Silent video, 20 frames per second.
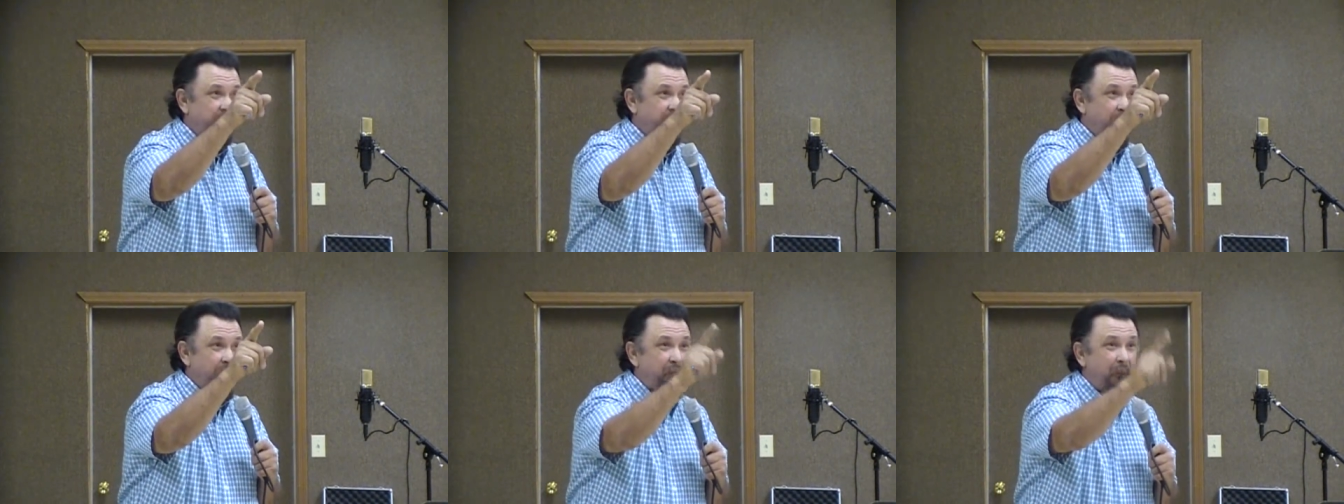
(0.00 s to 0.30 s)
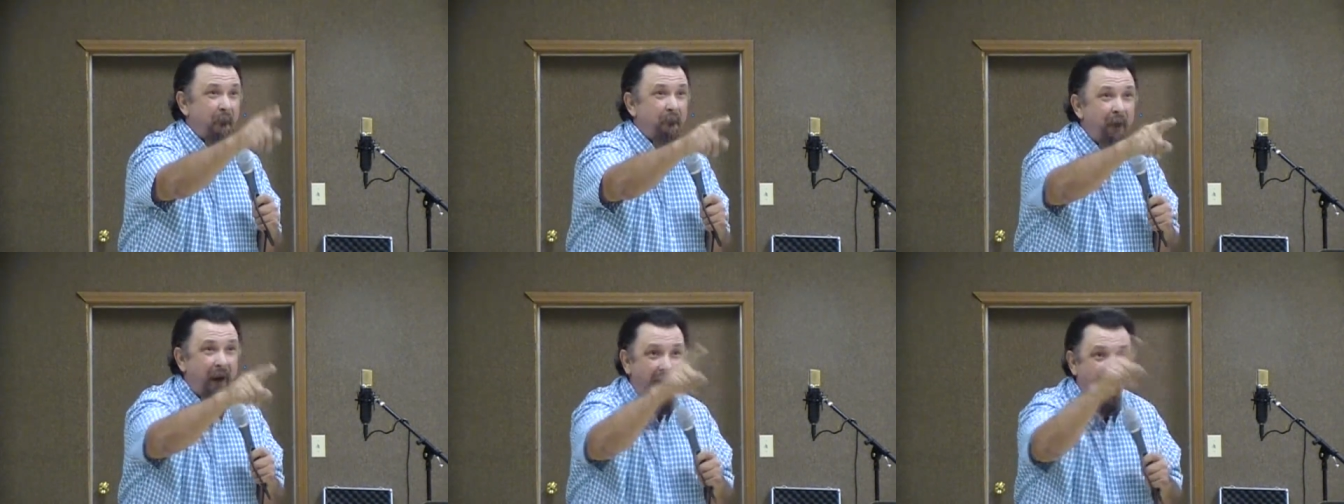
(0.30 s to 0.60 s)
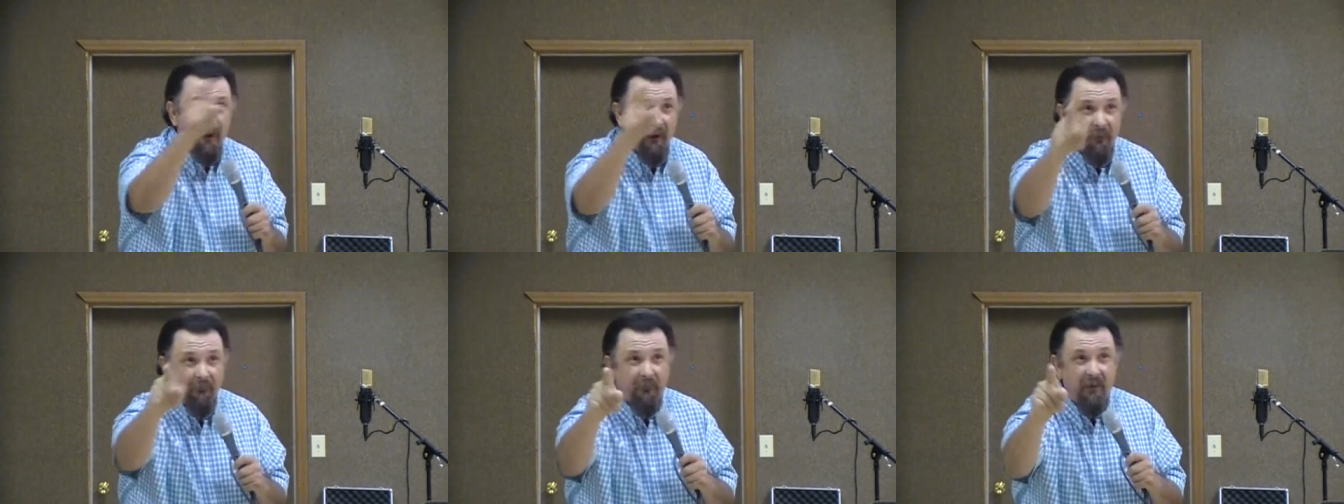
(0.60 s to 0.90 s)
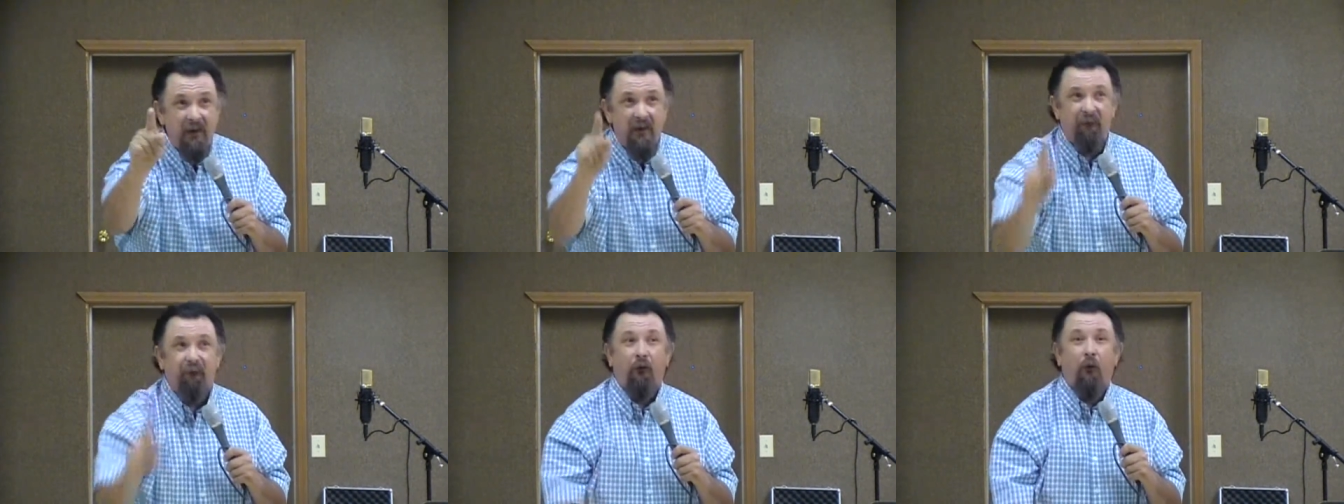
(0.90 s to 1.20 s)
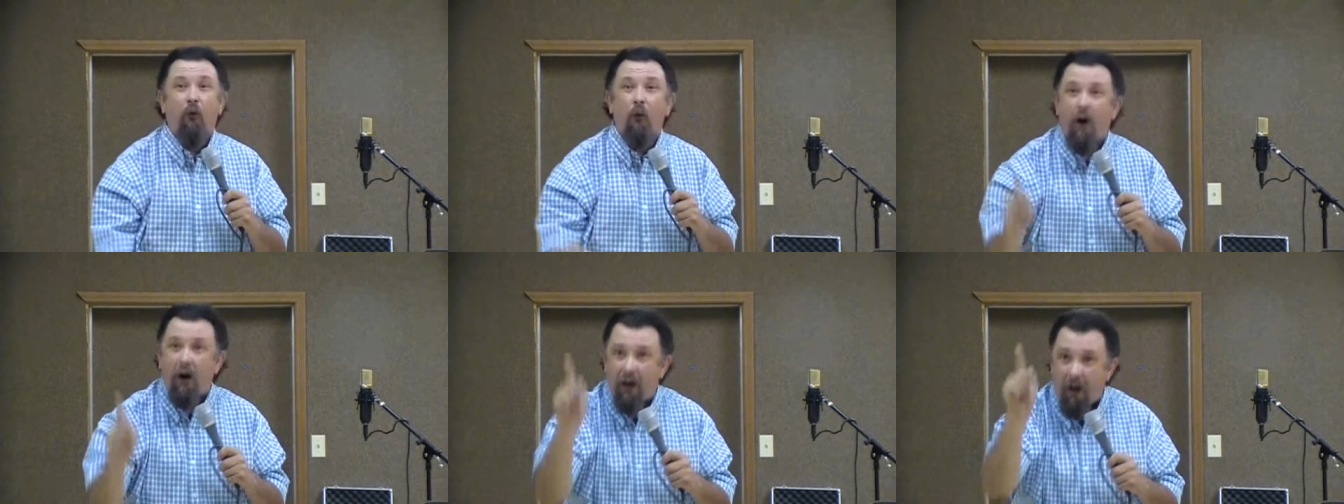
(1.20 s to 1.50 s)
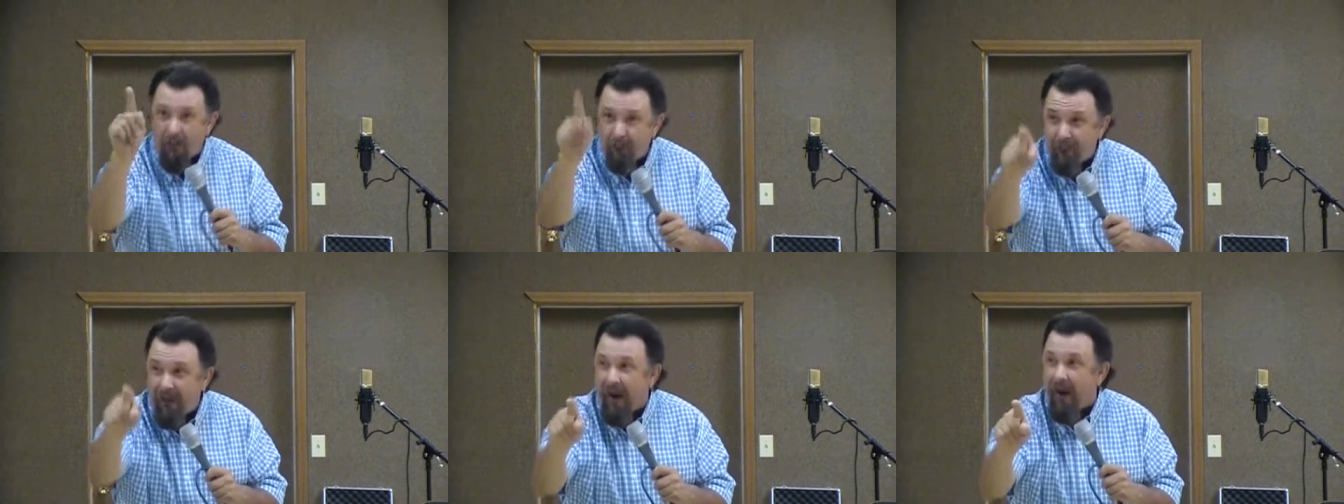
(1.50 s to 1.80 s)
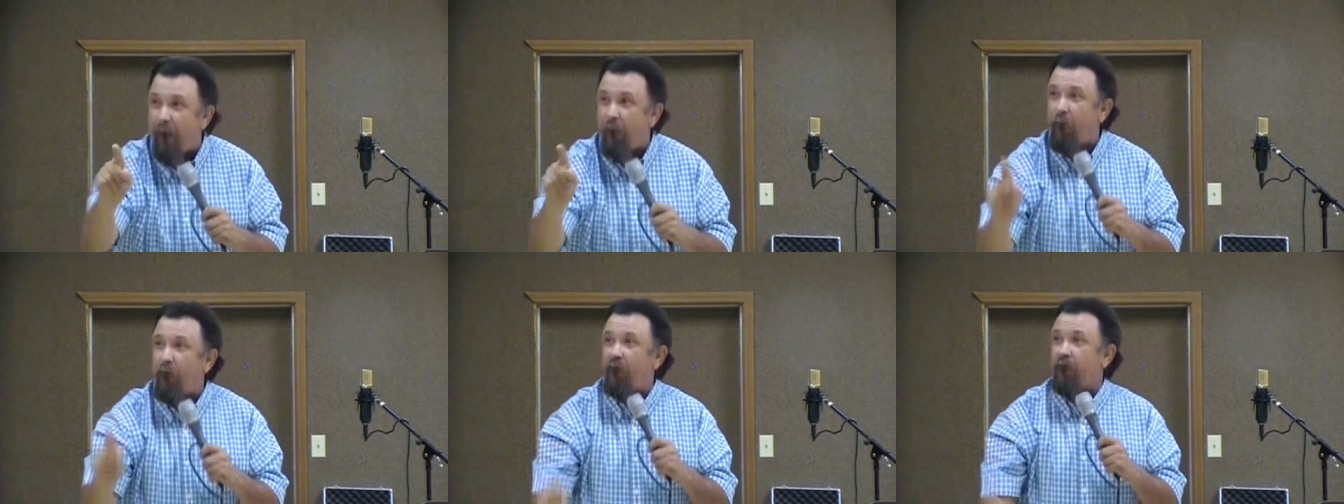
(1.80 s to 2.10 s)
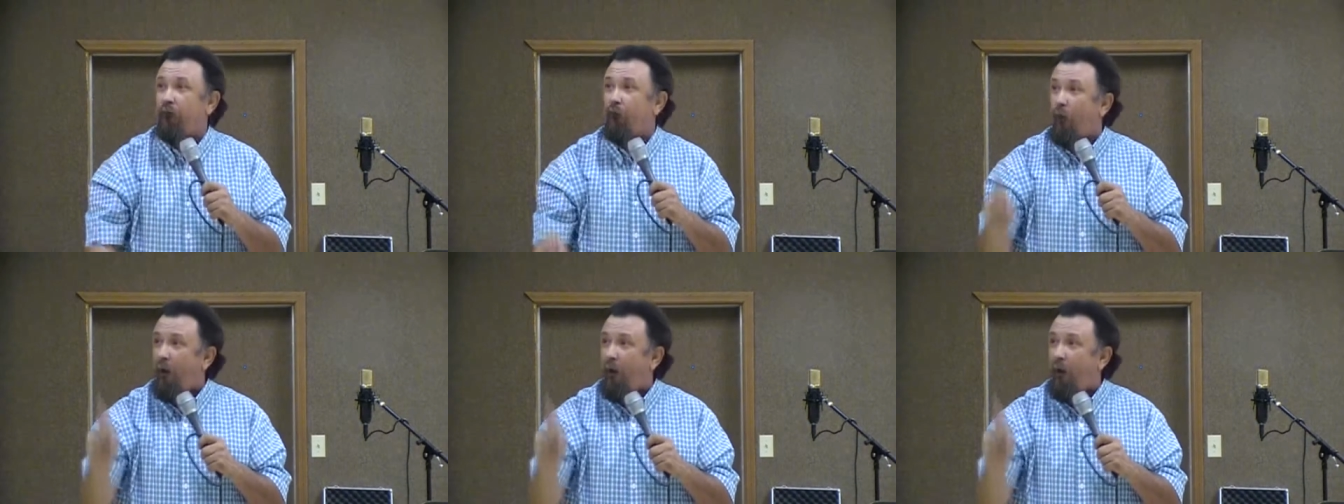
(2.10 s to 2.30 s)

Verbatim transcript: to prepare me for what about